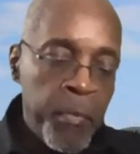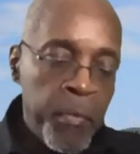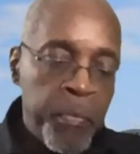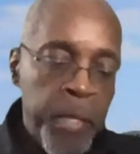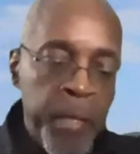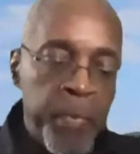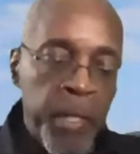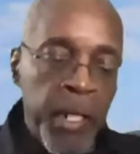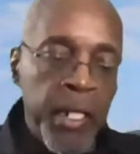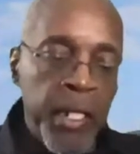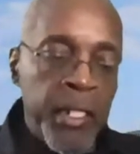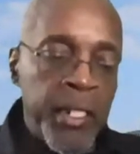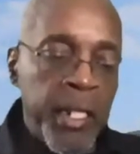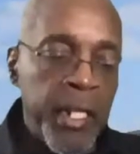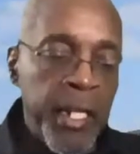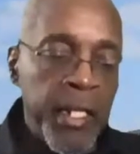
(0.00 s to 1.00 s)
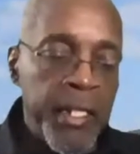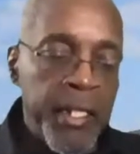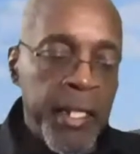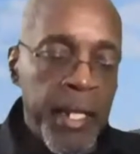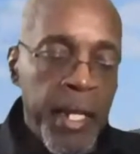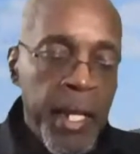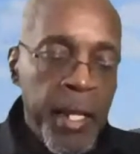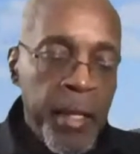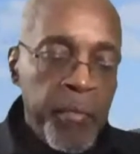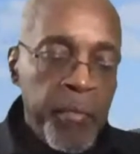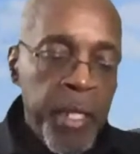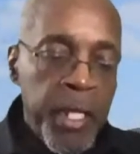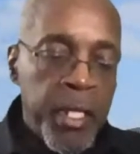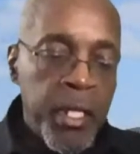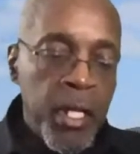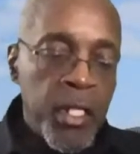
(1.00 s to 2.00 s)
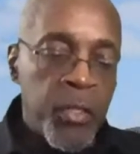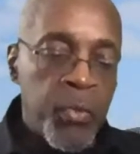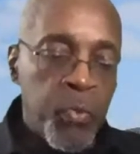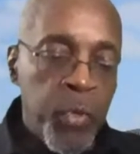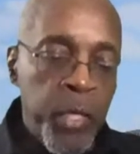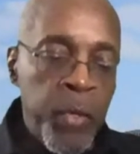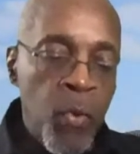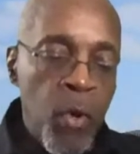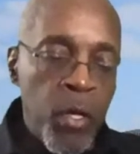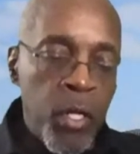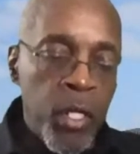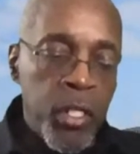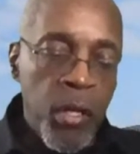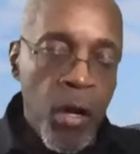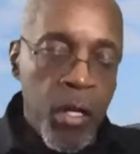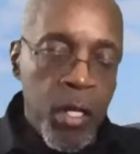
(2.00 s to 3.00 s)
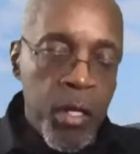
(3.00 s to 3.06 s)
people into this because we really want to talk